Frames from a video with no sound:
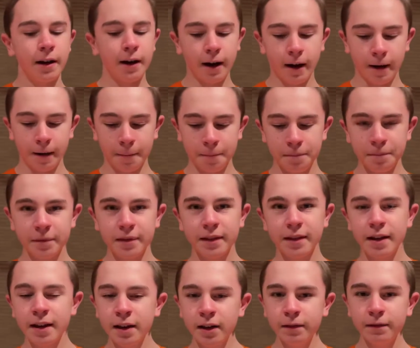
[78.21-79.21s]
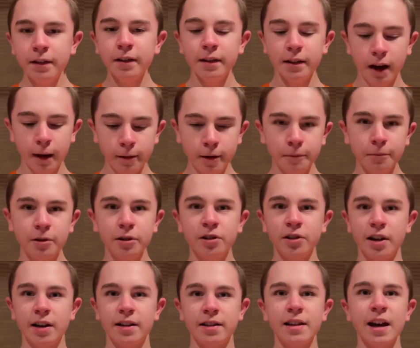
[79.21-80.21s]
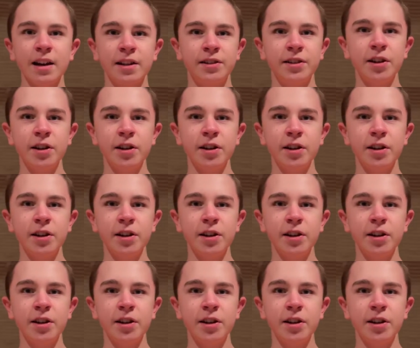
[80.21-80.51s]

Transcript: He'll really help the Blue Jays next